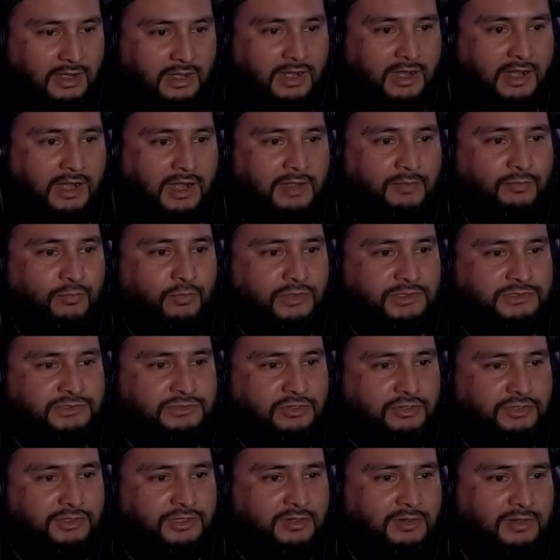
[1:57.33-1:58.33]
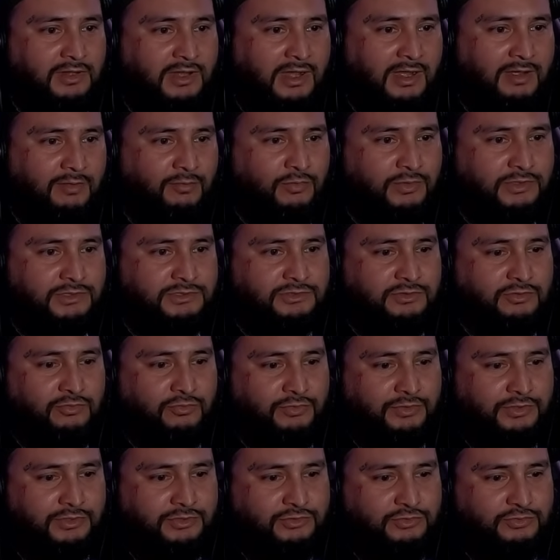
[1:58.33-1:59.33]
I was going
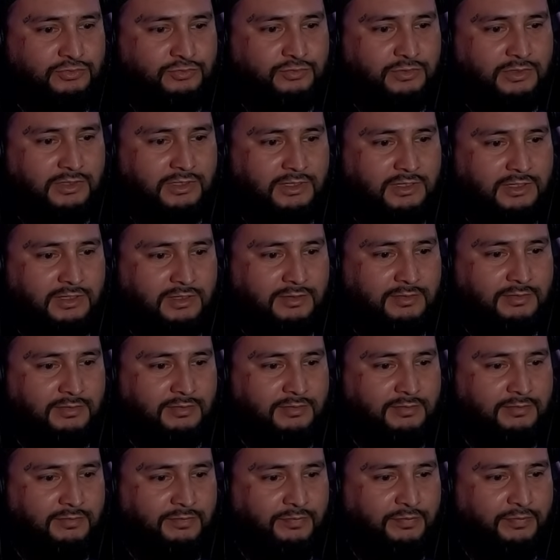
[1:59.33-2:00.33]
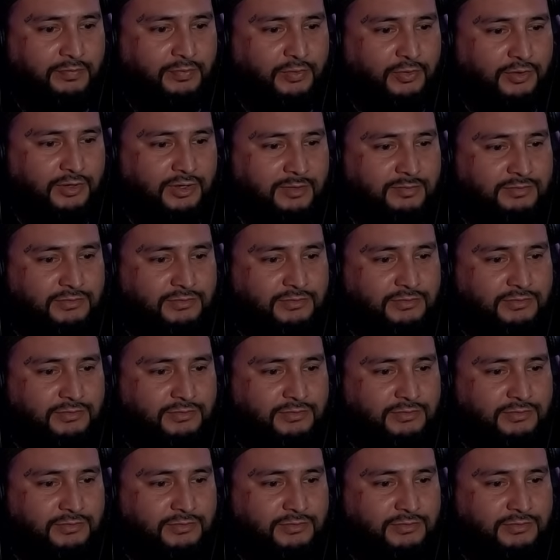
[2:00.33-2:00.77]
to put up